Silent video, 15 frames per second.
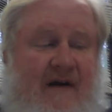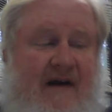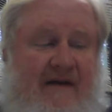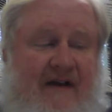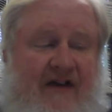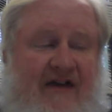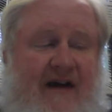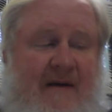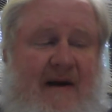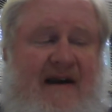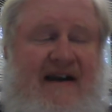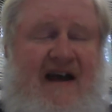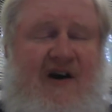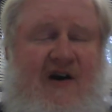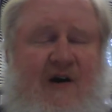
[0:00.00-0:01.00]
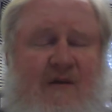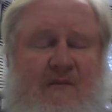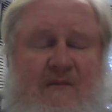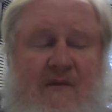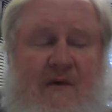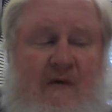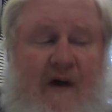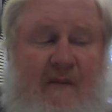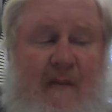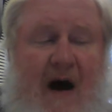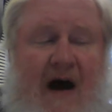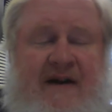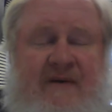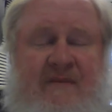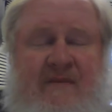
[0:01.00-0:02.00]
"Can this get me dinner with
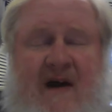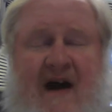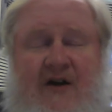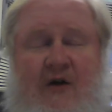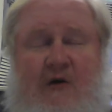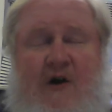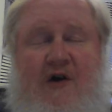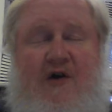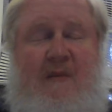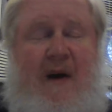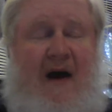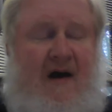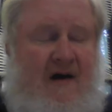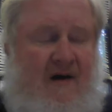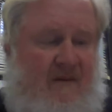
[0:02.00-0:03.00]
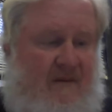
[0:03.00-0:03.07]
mutton and a room?"